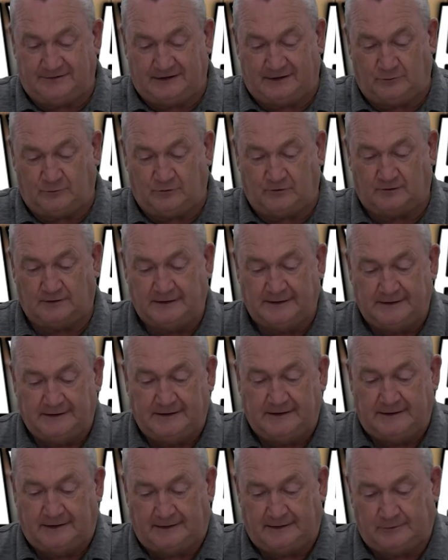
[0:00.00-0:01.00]
that there were,
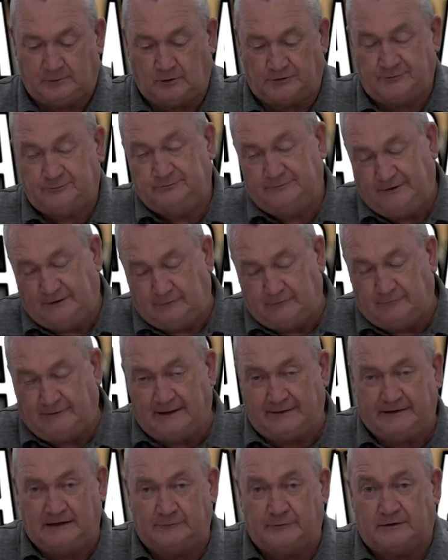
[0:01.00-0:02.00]
uh, of course, you know,
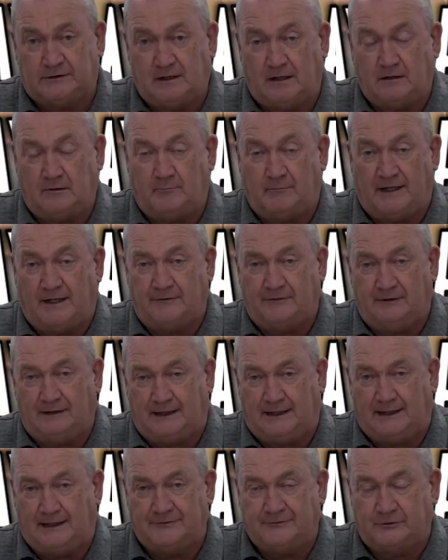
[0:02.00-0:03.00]
around here we call them
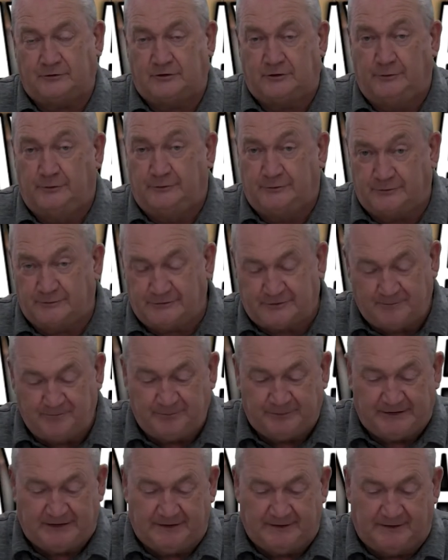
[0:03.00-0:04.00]
mountain lions or cougars,
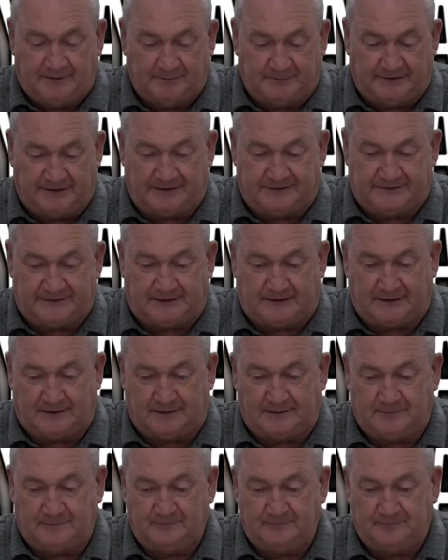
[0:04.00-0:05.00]
but
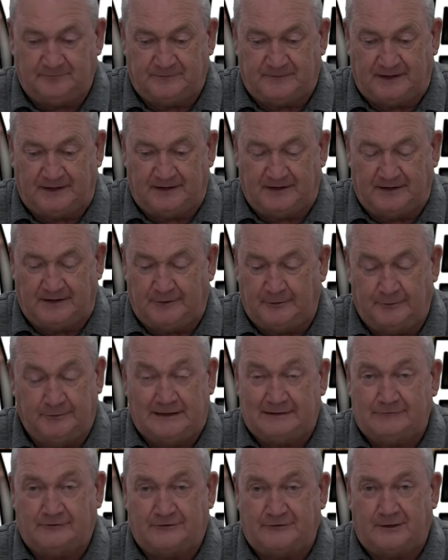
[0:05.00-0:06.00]
um, who
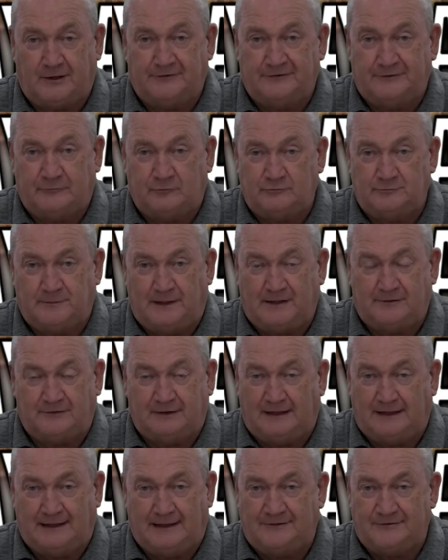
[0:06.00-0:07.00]
would ever thought that was
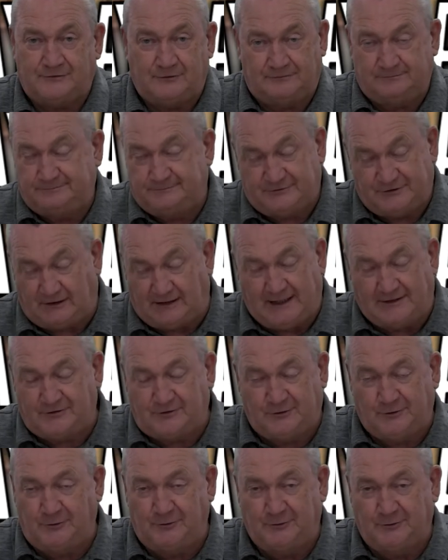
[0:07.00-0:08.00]
mountain lions
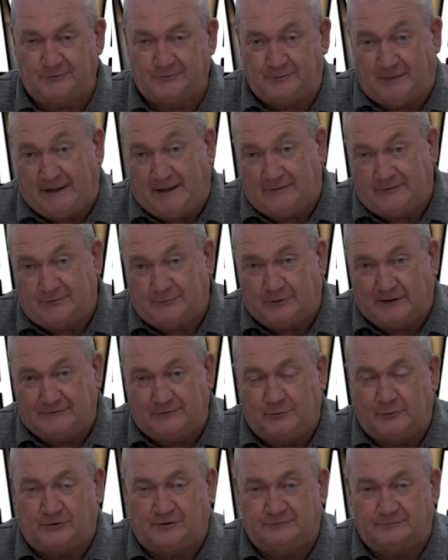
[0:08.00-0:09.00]
slash cougars, panthers,
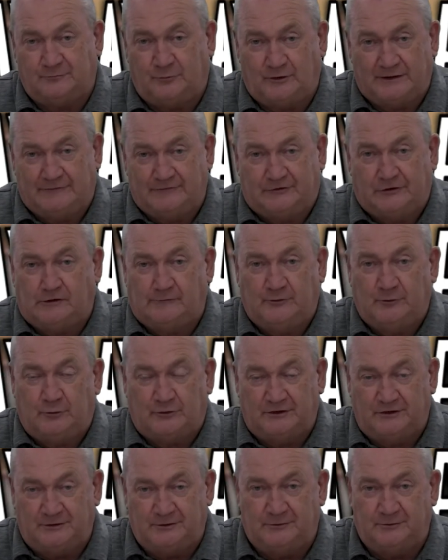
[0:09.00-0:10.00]
whatever you want to, whatever term you
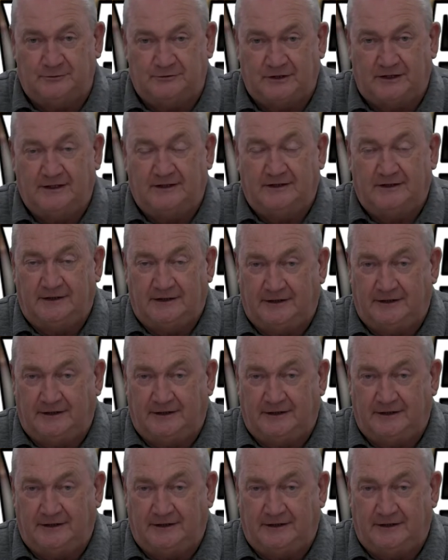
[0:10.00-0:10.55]
want to use,